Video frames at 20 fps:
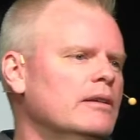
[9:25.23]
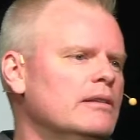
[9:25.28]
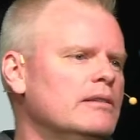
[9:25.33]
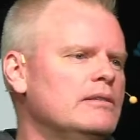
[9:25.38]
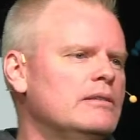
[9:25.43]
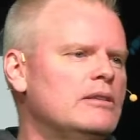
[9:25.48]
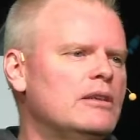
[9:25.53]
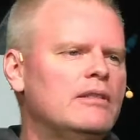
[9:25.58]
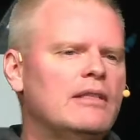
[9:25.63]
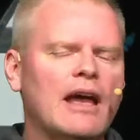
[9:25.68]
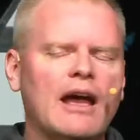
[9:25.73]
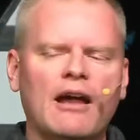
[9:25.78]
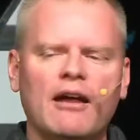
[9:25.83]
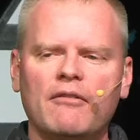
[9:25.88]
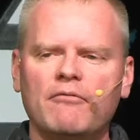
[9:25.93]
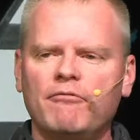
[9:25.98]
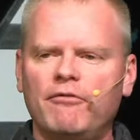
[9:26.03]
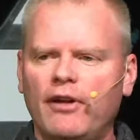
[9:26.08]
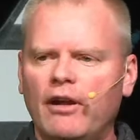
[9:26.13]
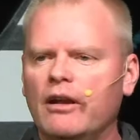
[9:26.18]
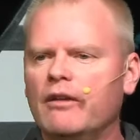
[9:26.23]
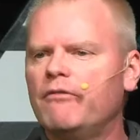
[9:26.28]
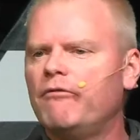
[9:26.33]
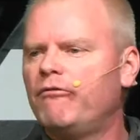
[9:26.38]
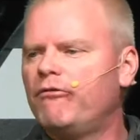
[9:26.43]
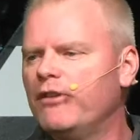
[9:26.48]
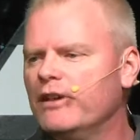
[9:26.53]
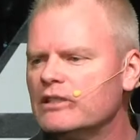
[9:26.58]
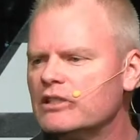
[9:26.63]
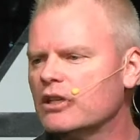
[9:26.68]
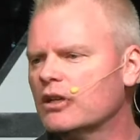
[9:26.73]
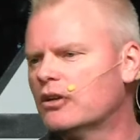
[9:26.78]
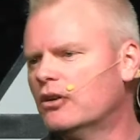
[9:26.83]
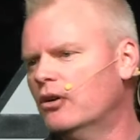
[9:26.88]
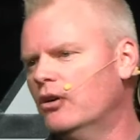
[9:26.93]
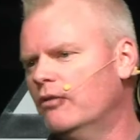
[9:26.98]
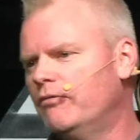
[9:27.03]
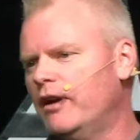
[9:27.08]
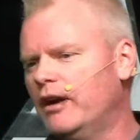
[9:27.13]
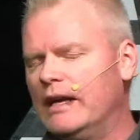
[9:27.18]
to that very
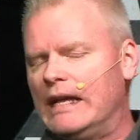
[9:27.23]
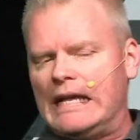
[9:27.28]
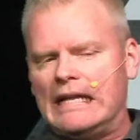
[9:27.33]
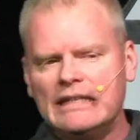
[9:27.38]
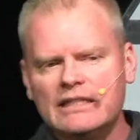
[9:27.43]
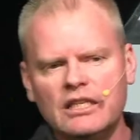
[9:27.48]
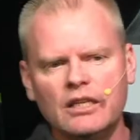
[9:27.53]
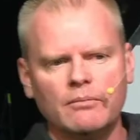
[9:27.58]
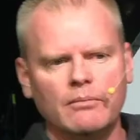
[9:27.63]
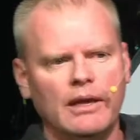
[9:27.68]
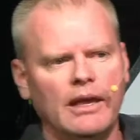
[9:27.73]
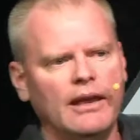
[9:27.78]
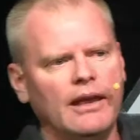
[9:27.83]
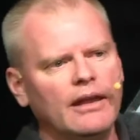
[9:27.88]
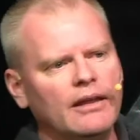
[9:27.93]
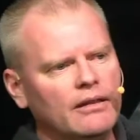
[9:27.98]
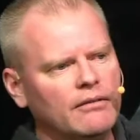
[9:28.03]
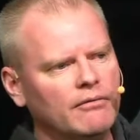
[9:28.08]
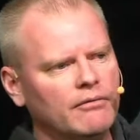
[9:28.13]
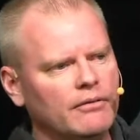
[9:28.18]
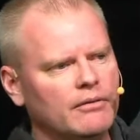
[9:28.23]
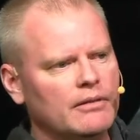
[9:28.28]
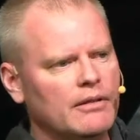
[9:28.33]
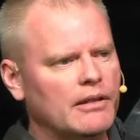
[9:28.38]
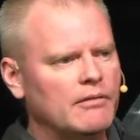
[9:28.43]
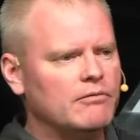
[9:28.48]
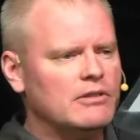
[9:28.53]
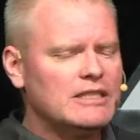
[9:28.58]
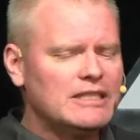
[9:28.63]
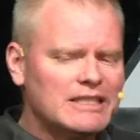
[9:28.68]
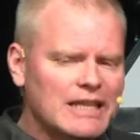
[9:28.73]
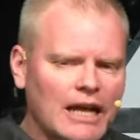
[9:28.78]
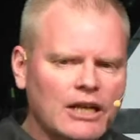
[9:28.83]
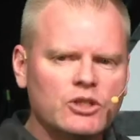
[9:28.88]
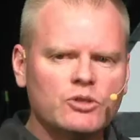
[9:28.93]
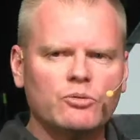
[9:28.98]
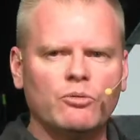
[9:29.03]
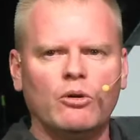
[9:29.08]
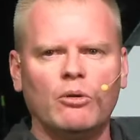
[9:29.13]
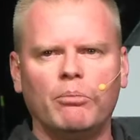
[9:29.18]
physical, very intimate, and
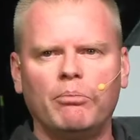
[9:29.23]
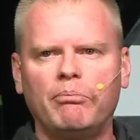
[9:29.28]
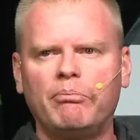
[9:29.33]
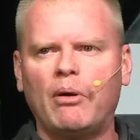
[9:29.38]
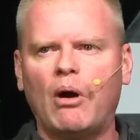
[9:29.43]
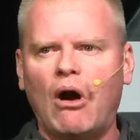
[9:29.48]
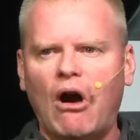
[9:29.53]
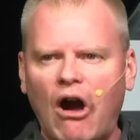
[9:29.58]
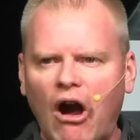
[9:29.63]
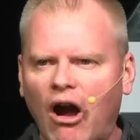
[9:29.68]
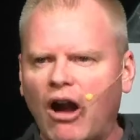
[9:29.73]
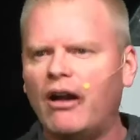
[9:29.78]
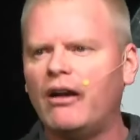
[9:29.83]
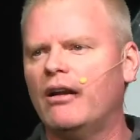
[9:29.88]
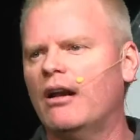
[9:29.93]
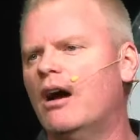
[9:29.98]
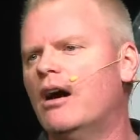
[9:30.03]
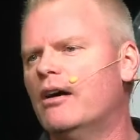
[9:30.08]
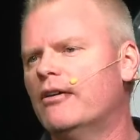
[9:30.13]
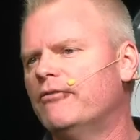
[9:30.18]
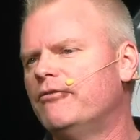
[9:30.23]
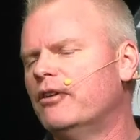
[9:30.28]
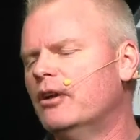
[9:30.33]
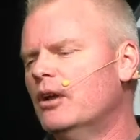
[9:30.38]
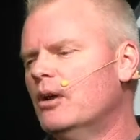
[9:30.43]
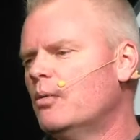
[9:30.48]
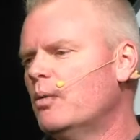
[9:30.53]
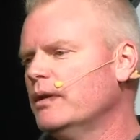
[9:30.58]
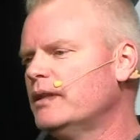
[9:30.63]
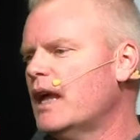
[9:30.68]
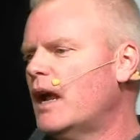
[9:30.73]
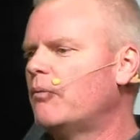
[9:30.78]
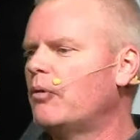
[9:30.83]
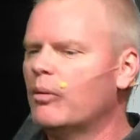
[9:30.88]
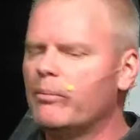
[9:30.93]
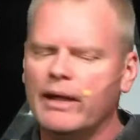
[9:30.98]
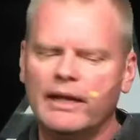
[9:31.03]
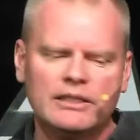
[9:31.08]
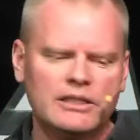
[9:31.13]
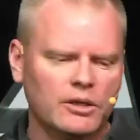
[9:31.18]
sexual part of what that
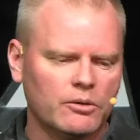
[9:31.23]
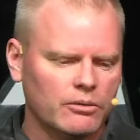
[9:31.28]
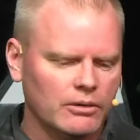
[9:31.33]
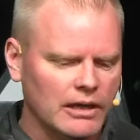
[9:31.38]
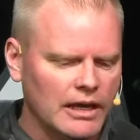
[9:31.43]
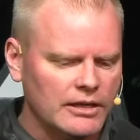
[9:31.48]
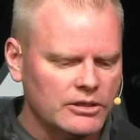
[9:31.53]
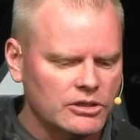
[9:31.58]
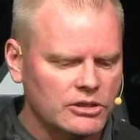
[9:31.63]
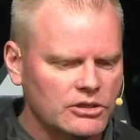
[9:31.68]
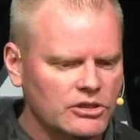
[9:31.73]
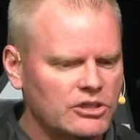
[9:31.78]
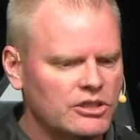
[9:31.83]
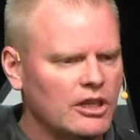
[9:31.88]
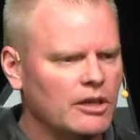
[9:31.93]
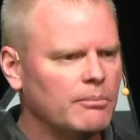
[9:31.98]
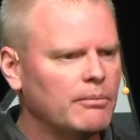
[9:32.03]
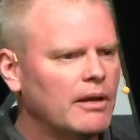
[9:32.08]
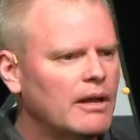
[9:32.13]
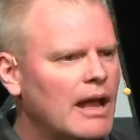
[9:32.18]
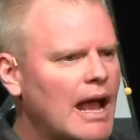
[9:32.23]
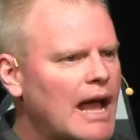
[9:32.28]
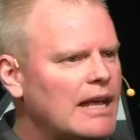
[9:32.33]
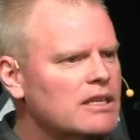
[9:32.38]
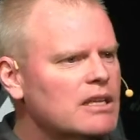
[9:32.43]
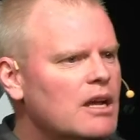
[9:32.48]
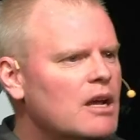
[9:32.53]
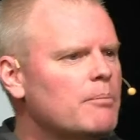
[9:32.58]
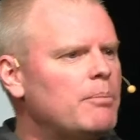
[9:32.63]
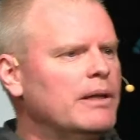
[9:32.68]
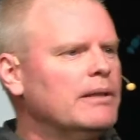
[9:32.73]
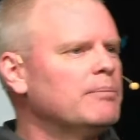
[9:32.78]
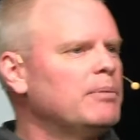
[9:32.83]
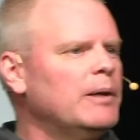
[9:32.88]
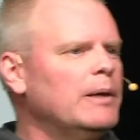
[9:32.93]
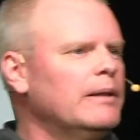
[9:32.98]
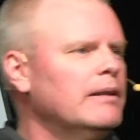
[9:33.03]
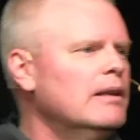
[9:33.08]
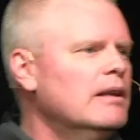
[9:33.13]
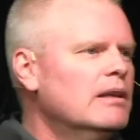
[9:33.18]
romantic relationship has. But
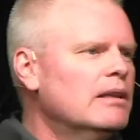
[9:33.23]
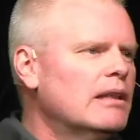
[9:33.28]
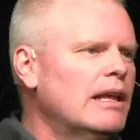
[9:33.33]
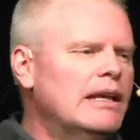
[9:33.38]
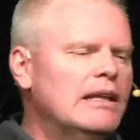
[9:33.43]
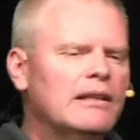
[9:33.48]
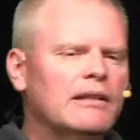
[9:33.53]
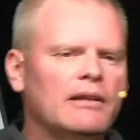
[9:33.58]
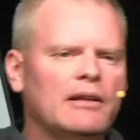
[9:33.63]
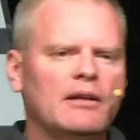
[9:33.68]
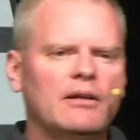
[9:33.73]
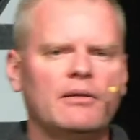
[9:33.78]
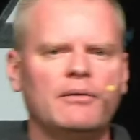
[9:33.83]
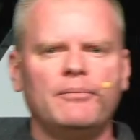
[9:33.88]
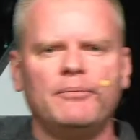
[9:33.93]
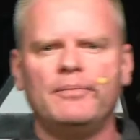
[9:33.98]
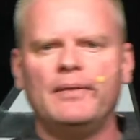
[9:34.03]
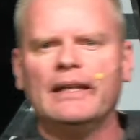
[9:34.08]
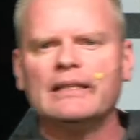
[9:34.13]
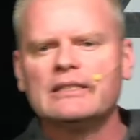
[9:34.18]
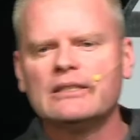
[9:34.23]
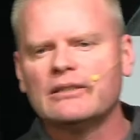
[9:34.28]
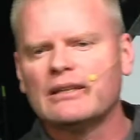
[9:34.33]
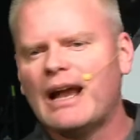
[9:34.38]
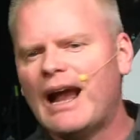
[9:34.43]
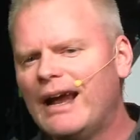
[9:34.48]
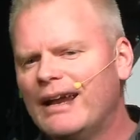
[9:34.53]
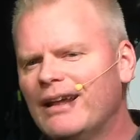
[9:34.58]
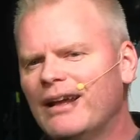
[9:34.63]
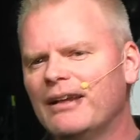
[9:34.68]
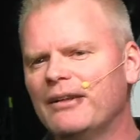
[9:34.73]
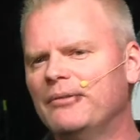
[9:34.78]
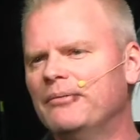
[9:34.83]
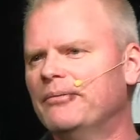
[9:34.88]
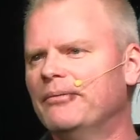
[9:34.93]
but like that's kind of